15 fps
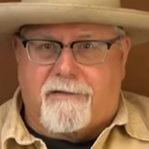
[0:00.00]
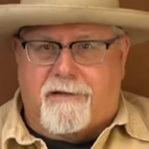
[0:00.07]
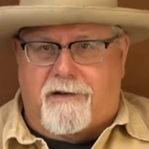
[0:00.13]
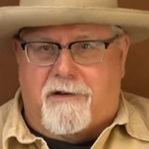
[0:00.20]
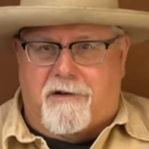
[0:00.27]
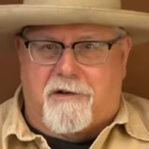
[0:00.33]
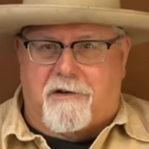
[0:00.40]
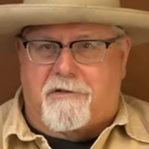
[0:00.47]
You
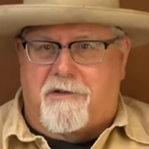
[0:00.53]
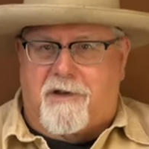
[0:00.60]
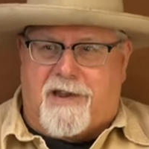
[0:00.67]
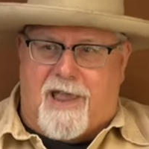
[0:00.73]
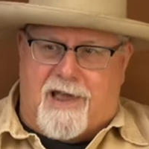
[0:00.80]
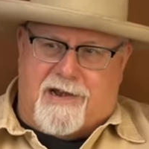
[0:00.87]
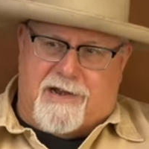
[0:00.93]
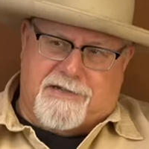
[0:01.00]
know, you don't look
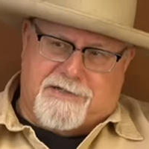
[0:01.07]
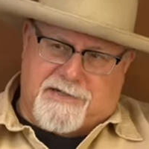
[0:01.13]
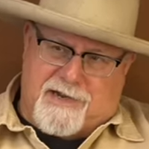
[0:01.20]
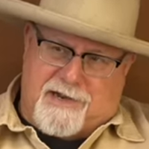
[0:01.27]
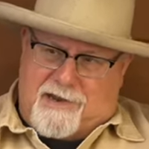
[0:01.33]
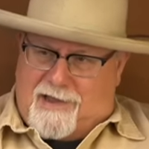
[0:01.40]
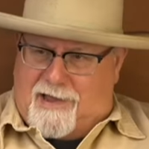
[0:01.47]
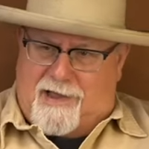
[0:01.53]
at it and
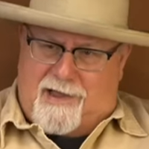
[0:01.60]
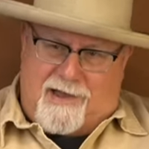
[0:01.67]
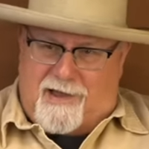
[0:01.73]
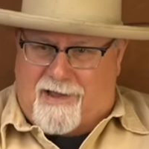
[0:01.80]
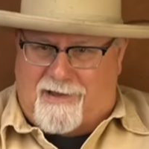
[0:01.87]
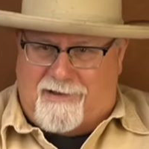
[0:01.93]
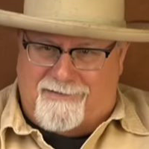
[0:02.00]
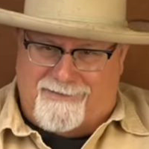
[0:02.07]
say,
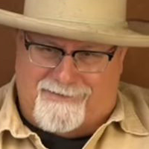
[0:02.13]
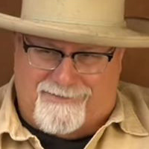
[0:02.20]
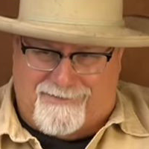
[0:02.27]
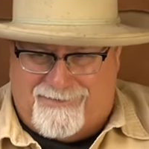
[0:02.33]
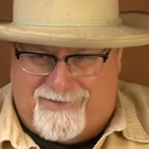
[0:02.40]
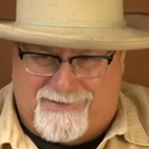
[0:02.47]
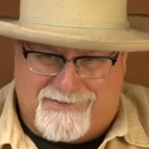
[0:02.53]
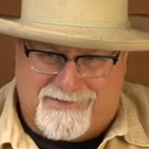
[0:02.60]
aha,
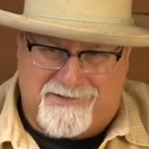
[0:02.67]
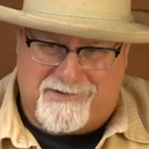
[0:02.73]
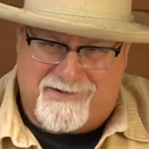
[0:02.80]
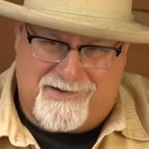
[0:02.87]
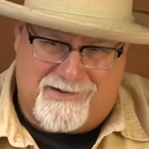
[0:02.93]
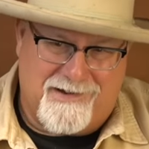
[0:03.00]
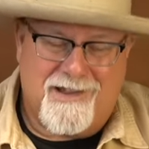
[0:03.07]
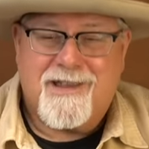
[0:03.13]
that's no
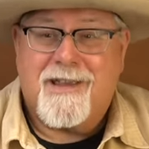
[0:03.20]
good.